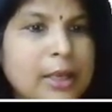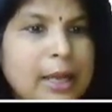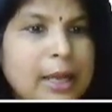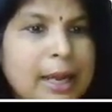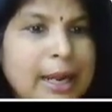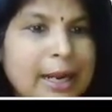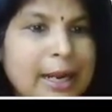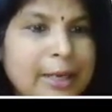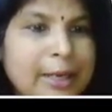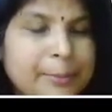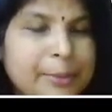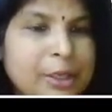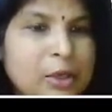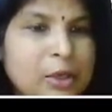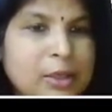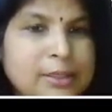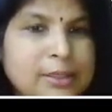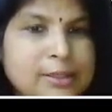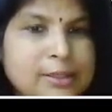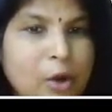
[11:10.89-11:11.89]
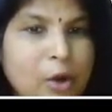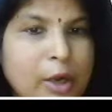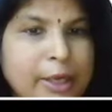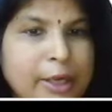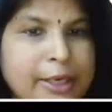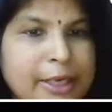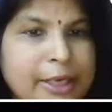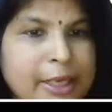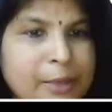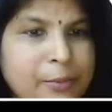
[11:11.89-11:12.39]
And because
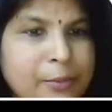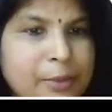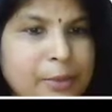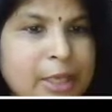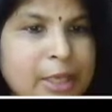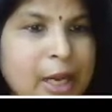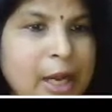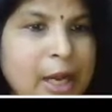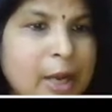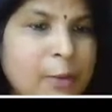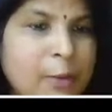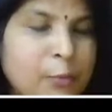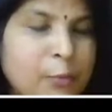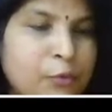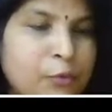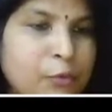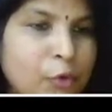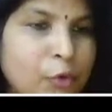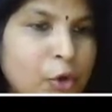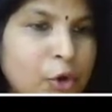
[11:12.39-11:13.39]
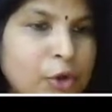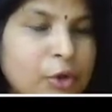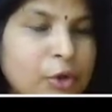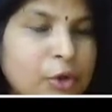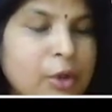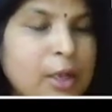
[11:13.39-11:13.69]
already we have 4